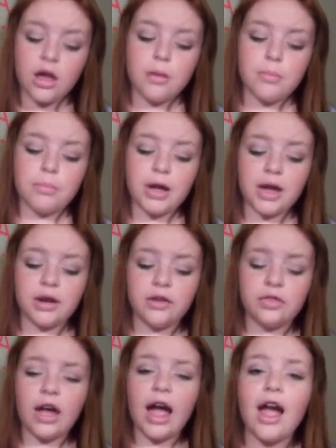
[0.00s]
But
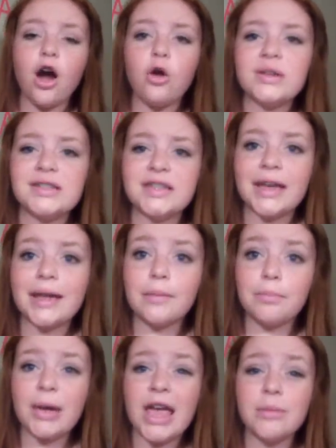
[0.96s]
I always
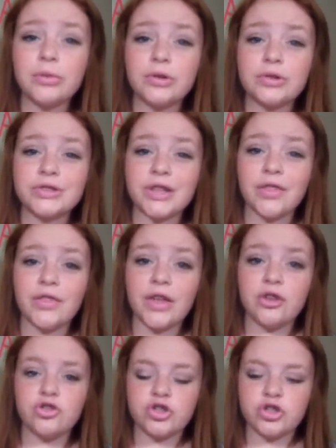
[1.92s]
get papers
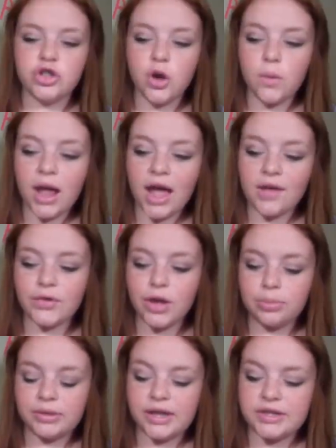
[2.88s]
that just don't have a
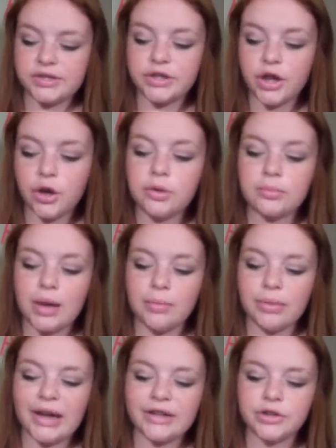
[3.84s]
place to go in my
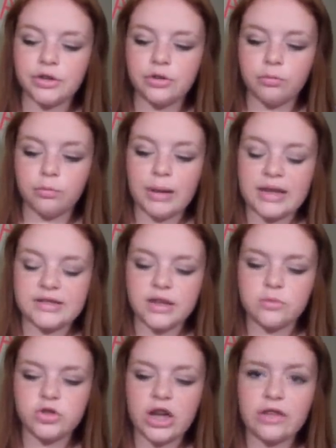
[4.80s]
binder by
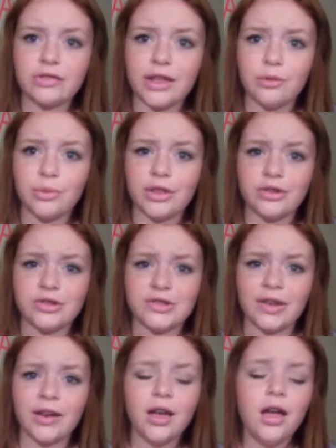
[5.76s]
subject, like whether it's
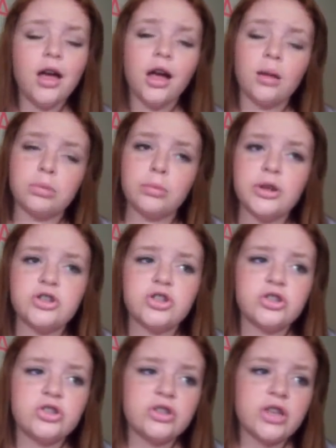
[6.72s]
like a
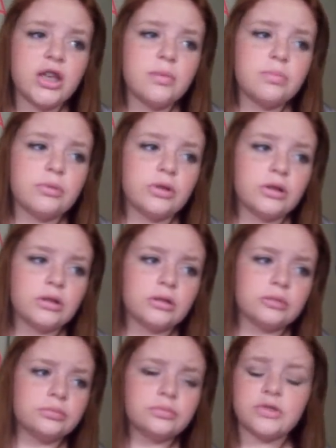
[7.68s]
permission slip
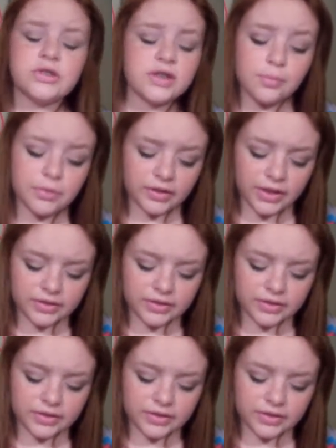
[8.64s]
or something like